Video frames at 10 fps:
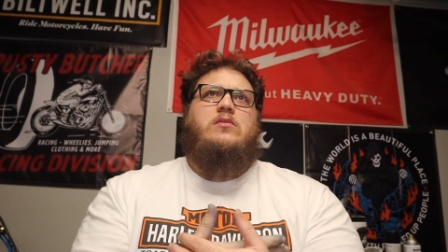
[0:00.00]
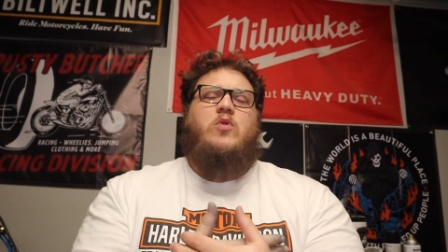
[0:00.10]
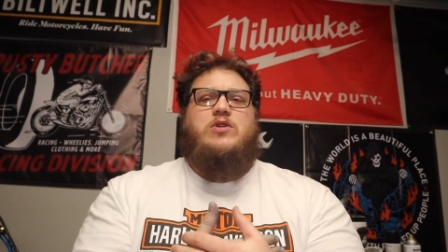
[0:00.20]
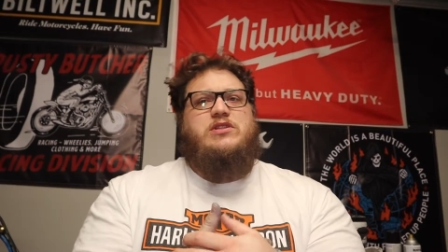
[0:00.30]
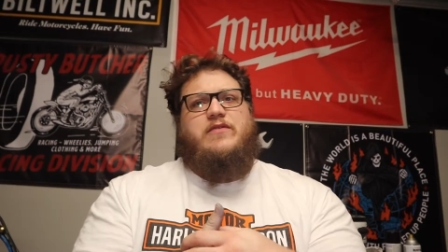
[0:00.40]

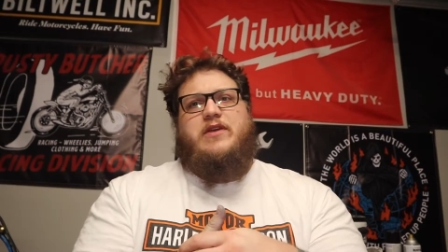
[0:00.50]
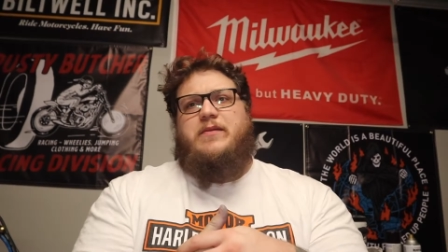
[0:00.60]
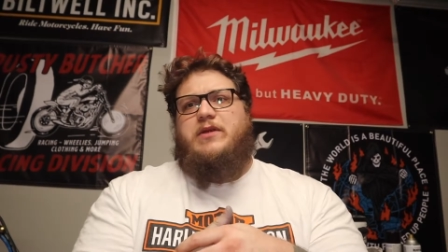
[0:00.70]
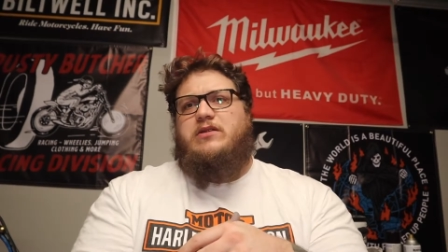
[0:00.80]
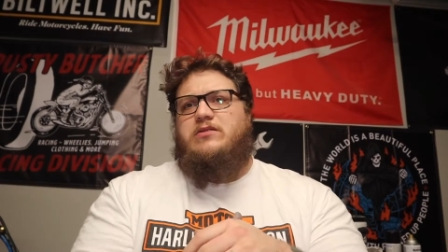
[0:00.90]
more stuff
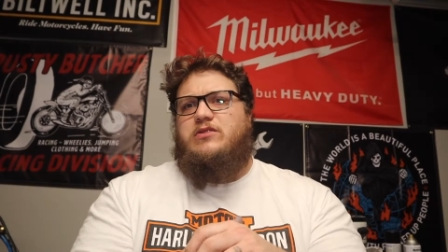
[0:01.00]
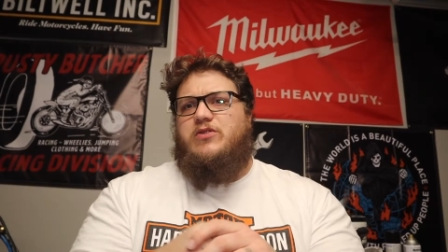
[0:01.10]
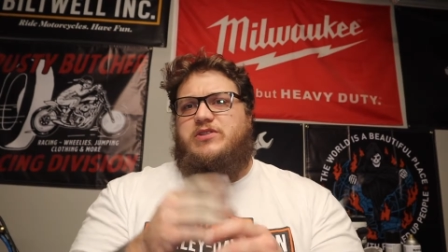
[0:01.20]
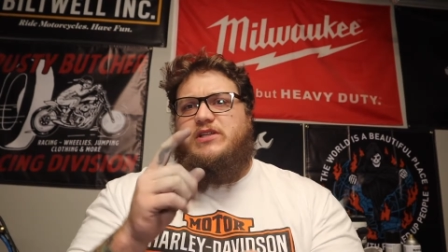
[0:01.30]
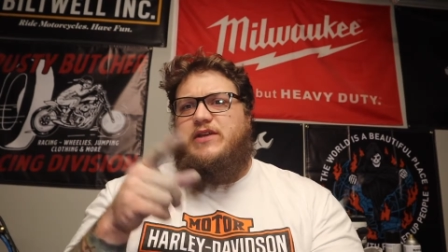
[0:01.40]
coming.
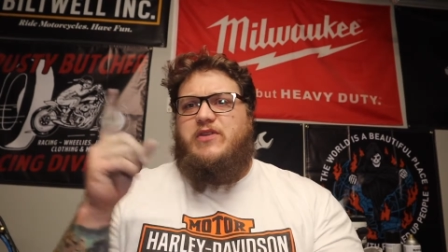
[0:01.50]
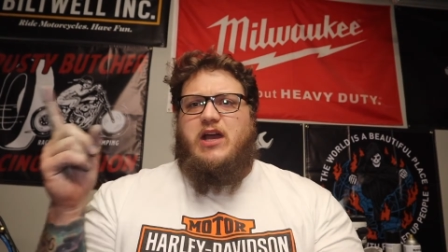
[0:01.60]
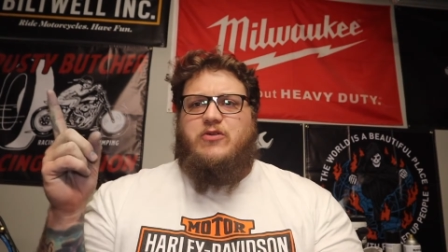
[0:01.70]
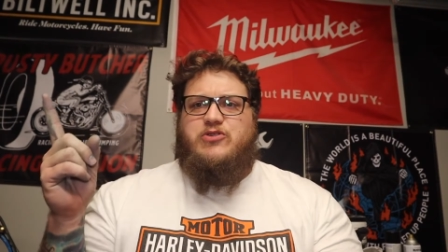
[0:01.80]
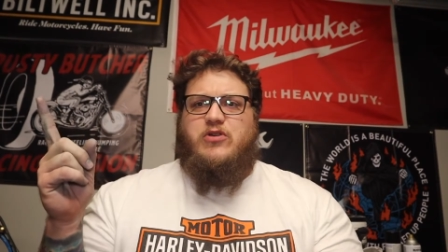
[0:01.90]
You'll see at the
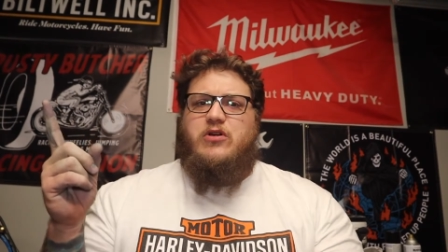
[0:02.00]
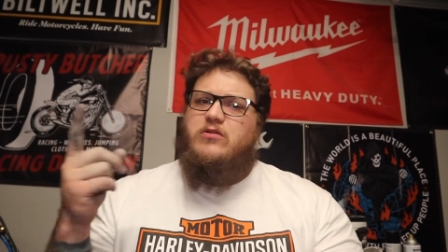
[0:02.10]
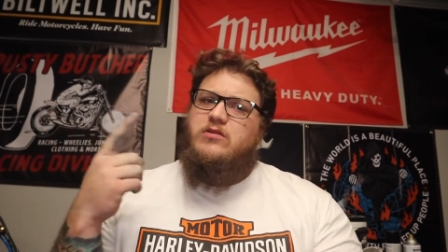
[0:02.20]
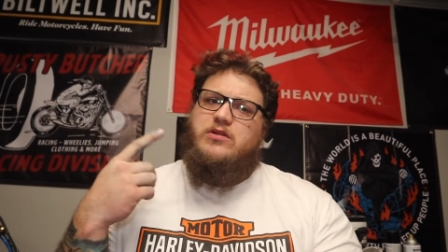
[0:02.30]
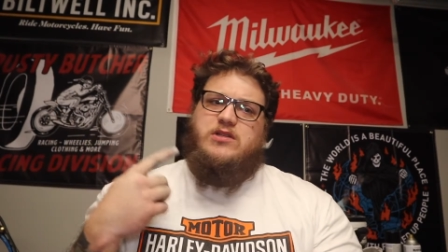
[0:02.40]

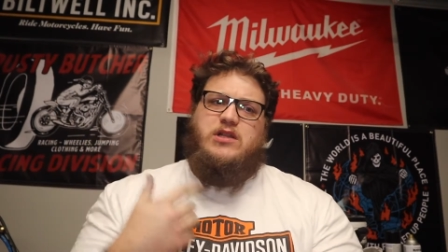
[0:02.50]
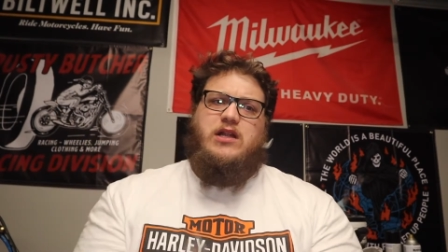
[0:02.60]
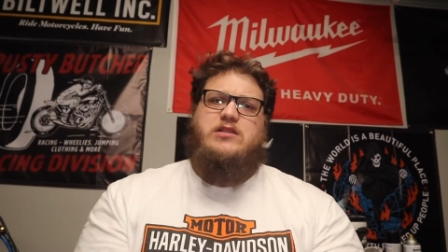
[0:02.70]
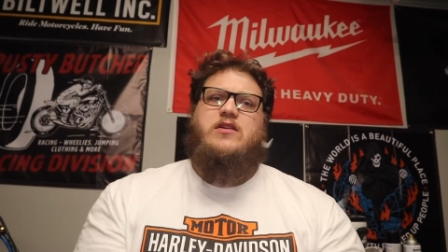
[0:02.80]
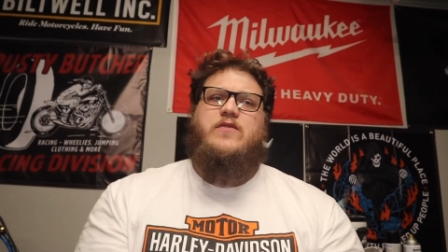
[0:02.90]
outro, there's a
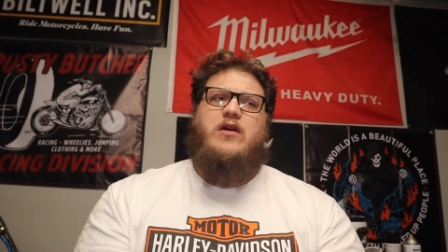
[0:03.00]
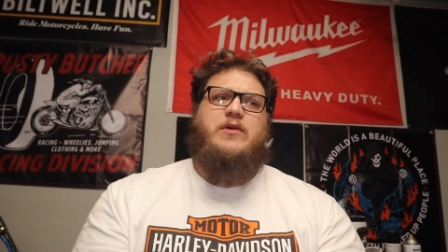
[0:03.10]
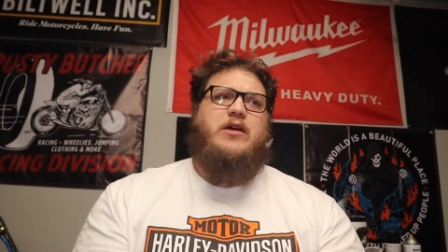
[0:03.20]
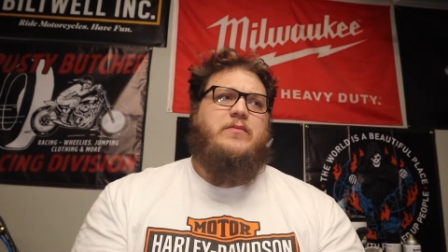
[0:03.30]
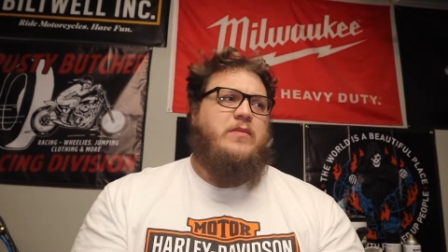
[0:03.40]
lot of stuff
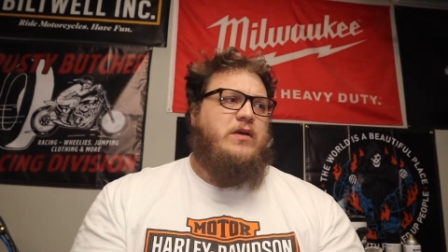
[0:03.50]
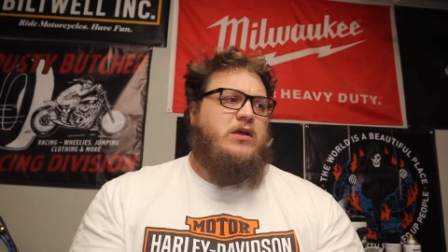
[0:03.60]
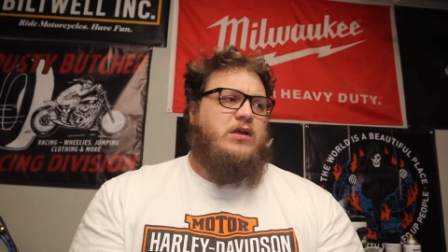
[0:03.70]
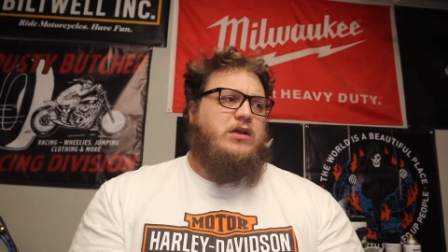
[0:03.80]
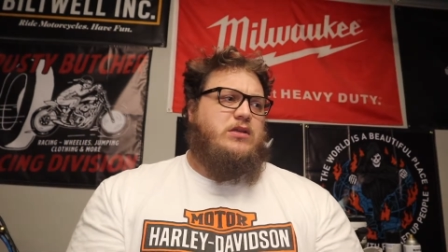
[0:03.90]
coming up.
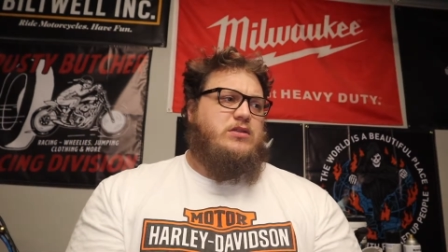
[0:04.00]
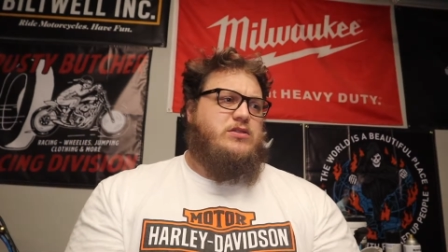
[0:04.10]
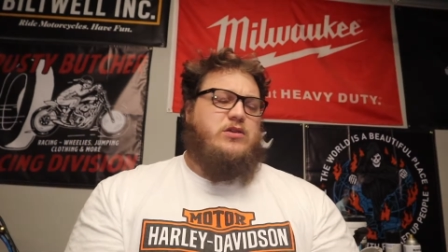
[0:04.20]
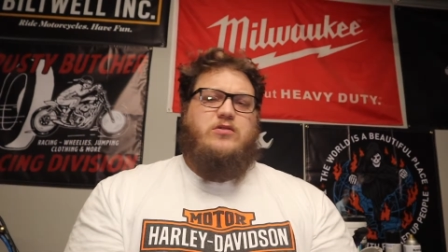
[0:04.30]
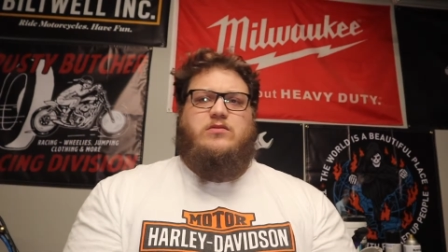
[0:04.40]

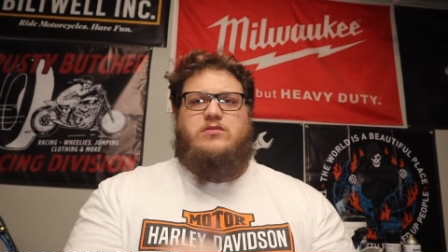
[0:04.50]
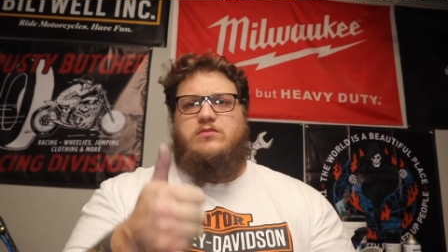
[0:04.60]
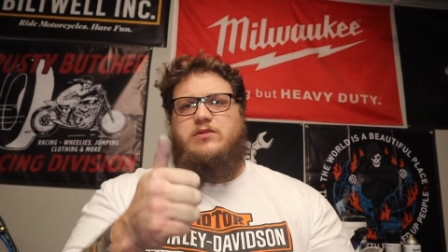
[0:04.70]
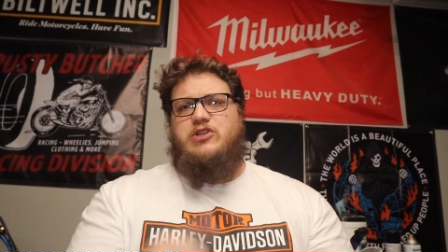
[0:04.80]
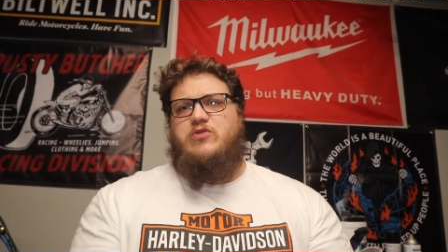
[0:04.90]
So
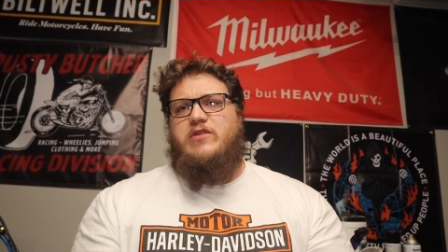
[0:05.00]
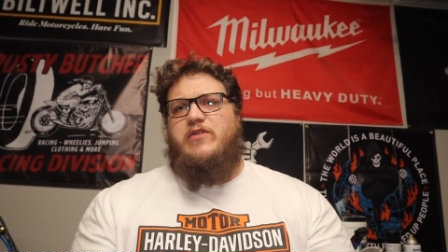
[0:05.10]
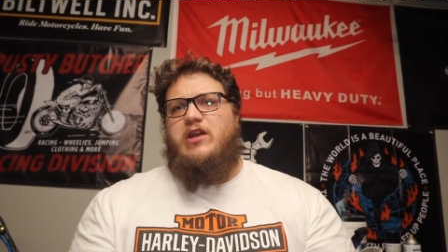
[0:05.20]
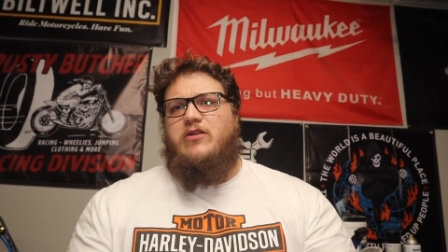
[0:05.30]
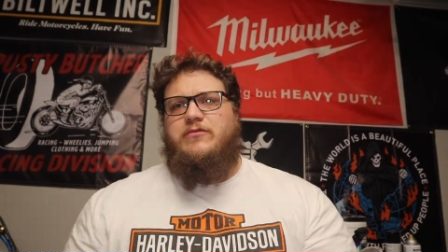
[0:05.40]
enjoy the
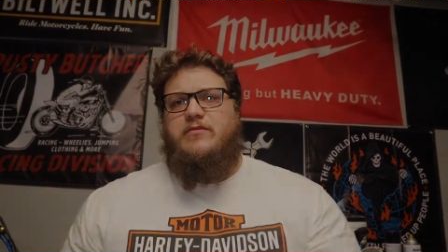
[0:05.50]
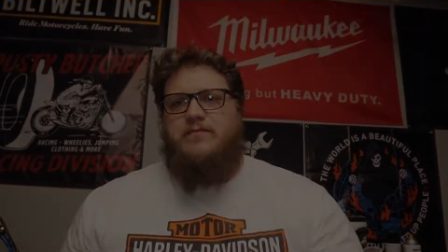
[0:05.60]
video.